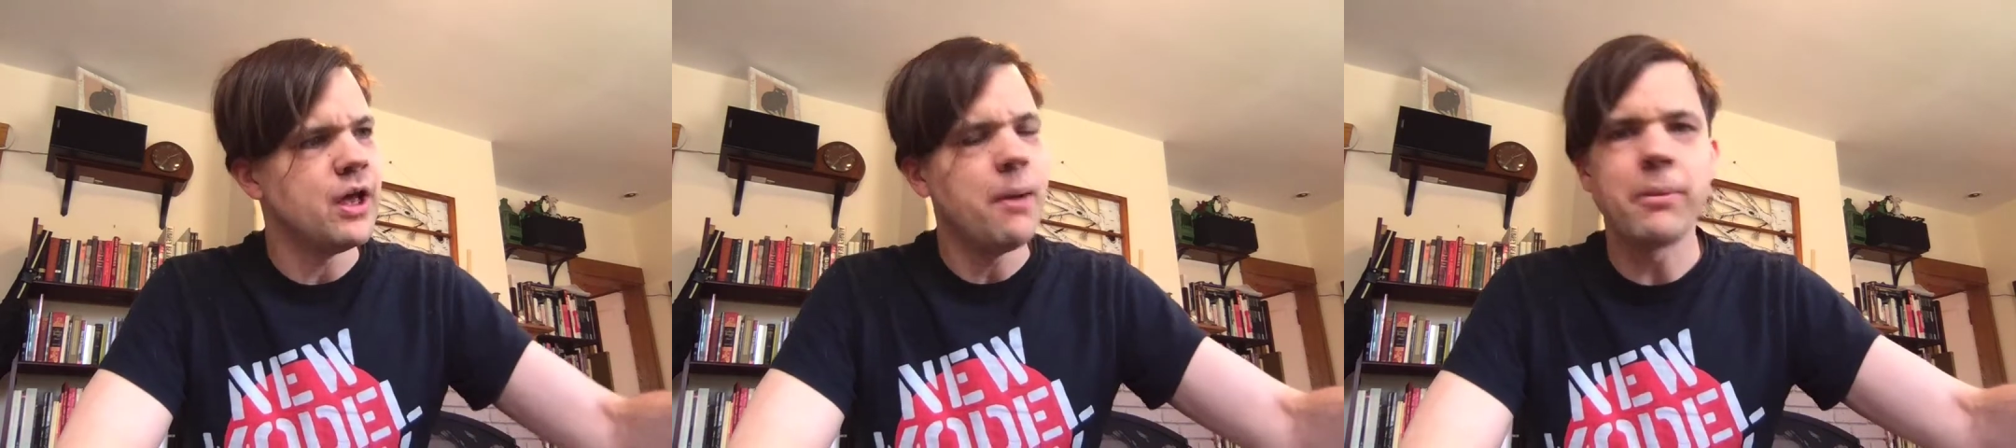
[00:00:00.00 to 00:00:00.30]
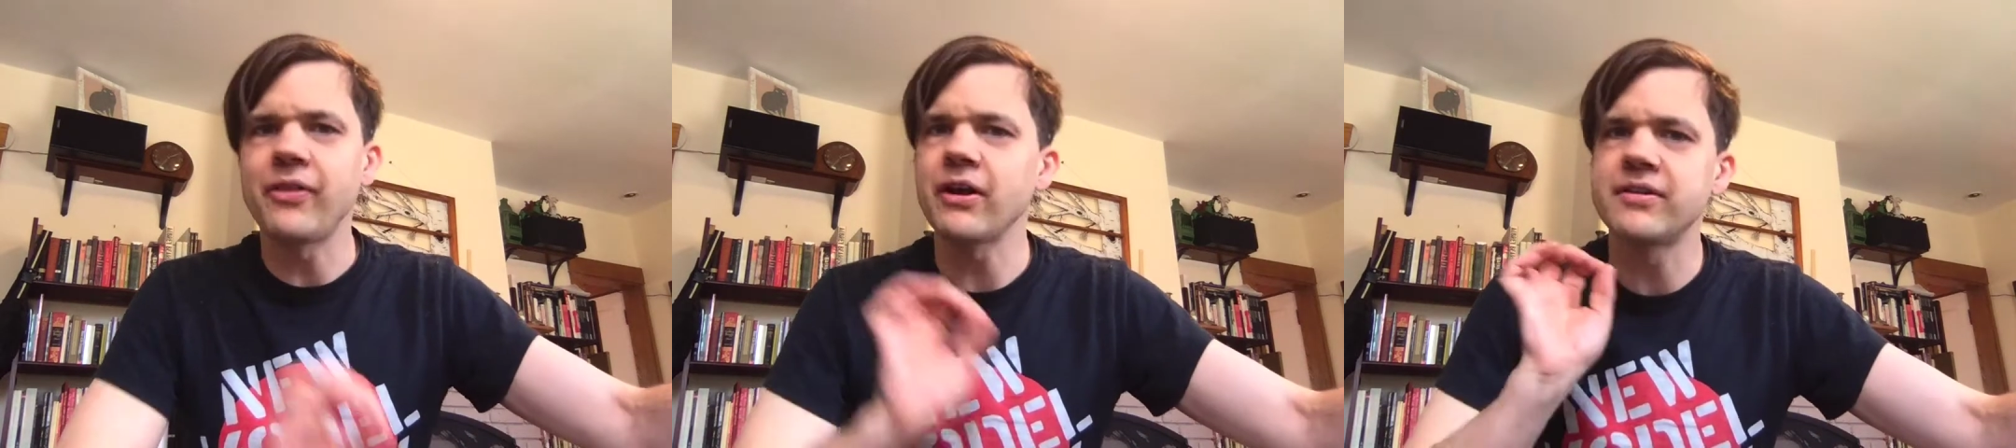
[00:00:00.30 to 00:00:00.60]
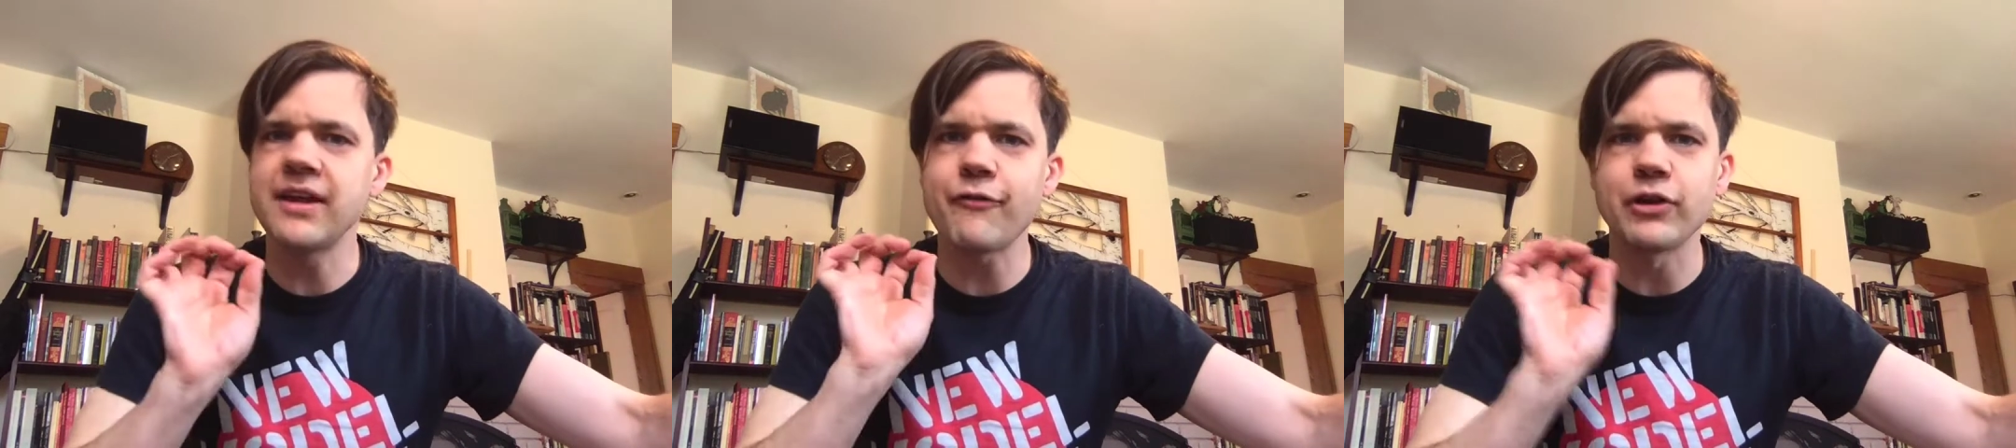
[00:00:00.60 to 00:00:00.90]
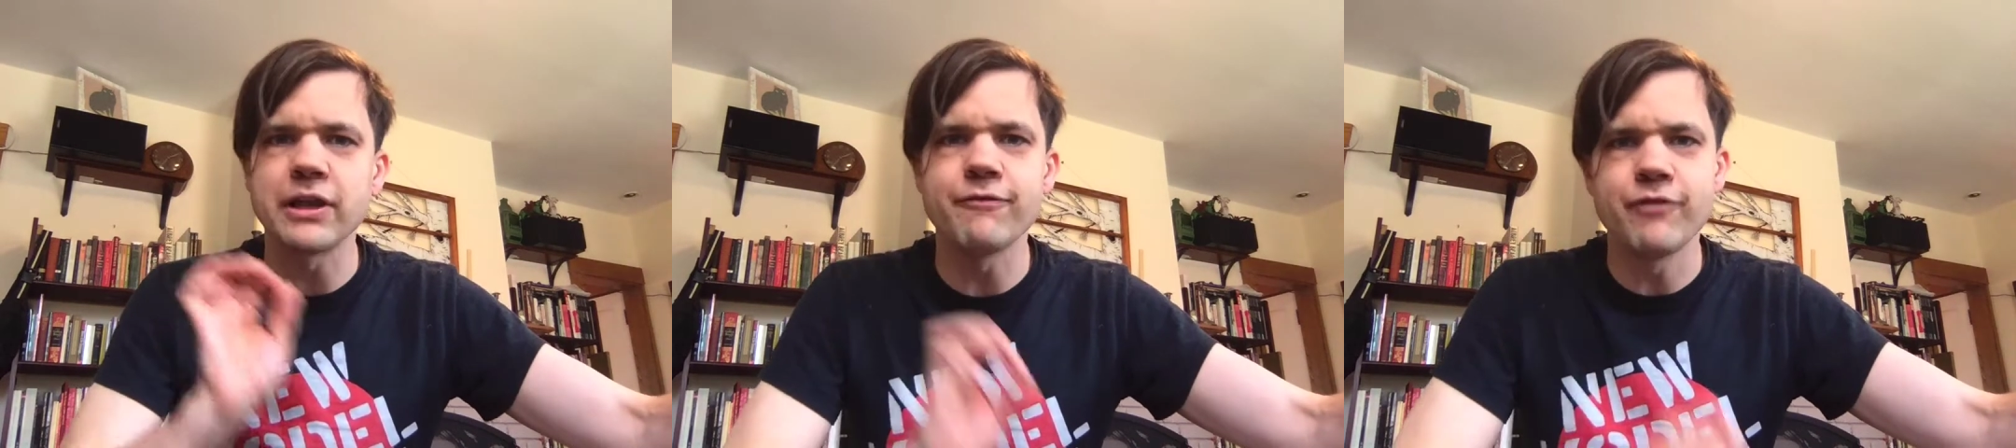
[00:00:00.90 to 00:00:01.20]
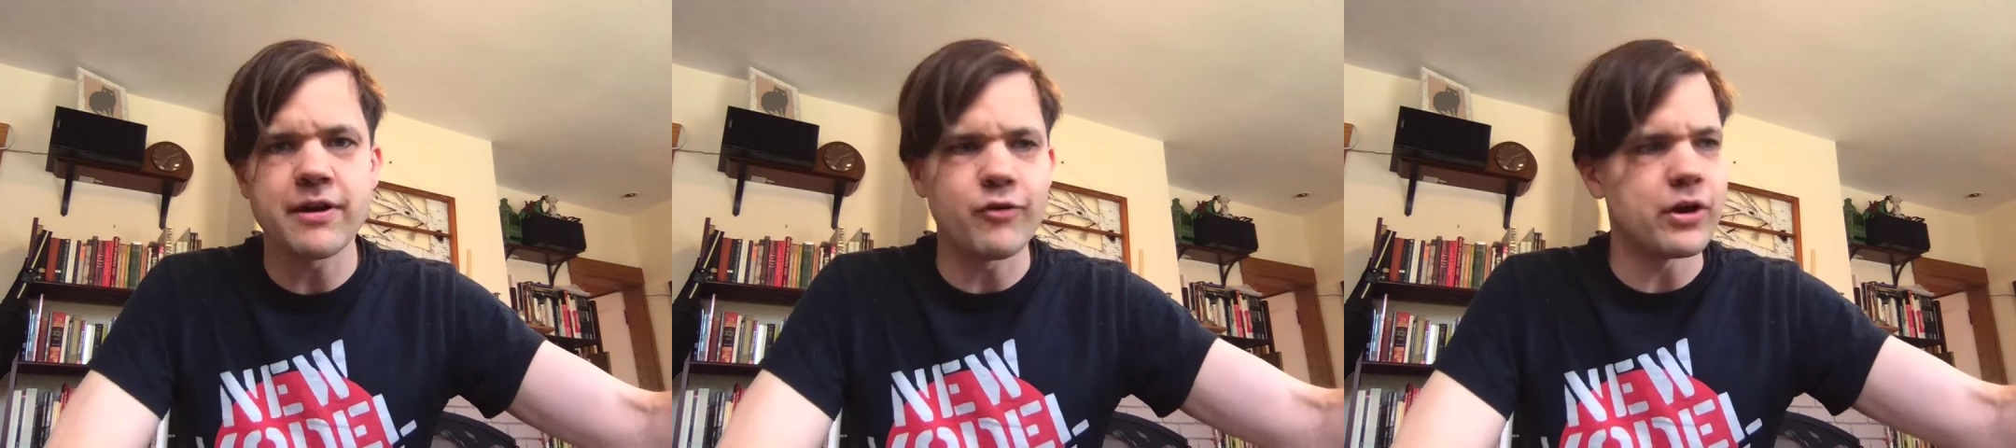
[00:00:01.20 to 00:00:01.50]
but they are definitely
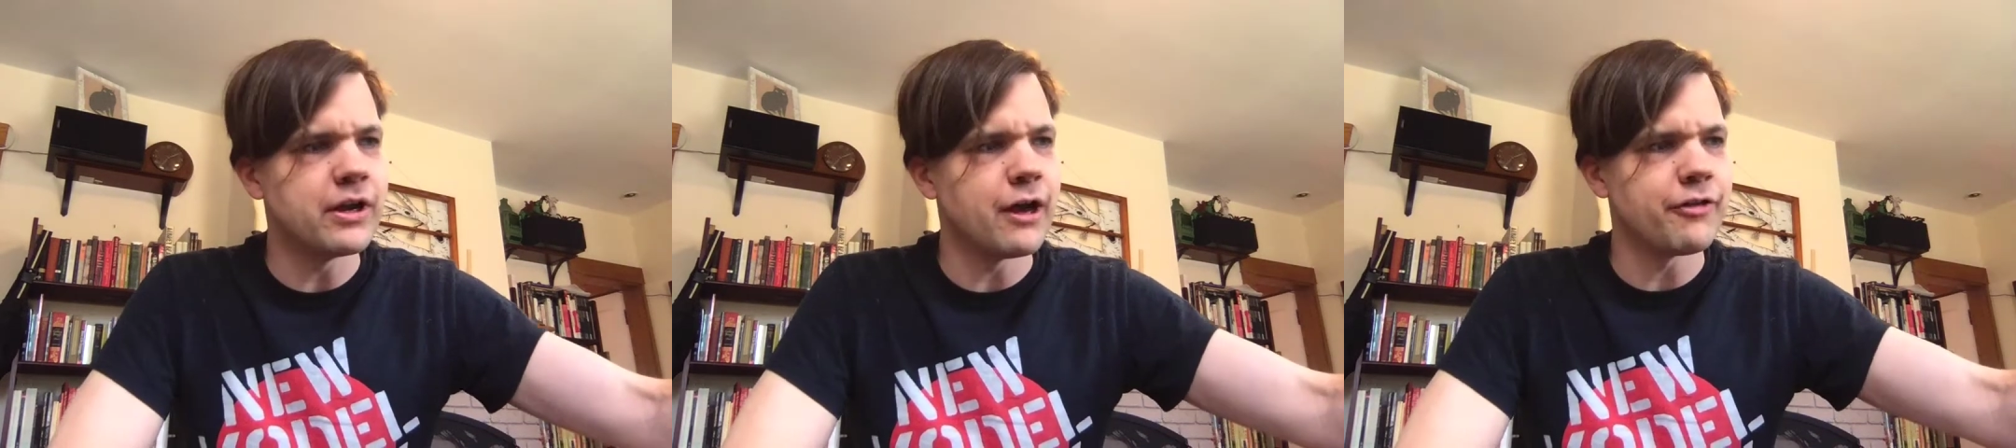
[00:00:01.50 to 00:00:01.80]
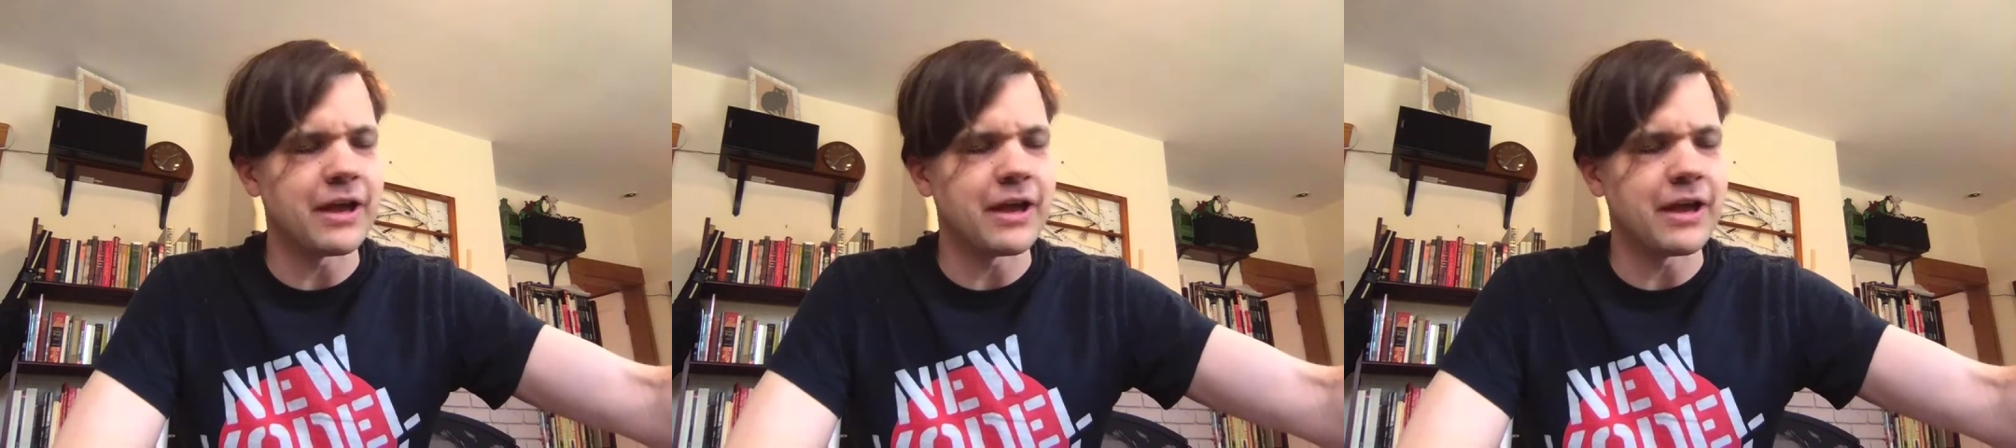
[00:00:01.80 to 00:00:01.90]
very, very gothic,